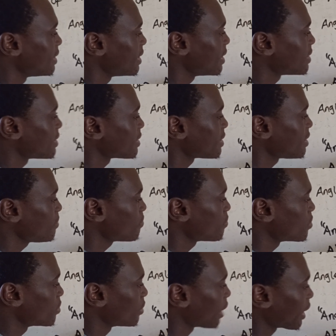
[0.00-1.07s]
a
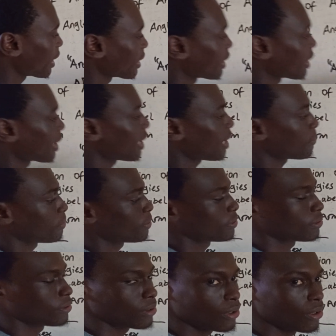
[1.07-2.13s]
symbol like a cap
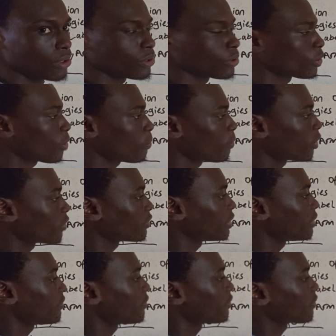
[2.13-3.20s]
on top of
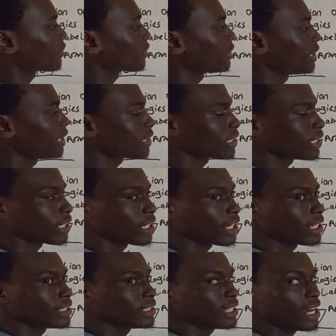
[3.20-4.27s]
the letter
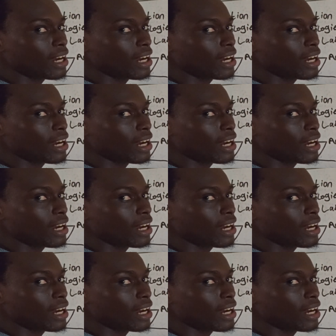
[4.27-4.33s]
carrying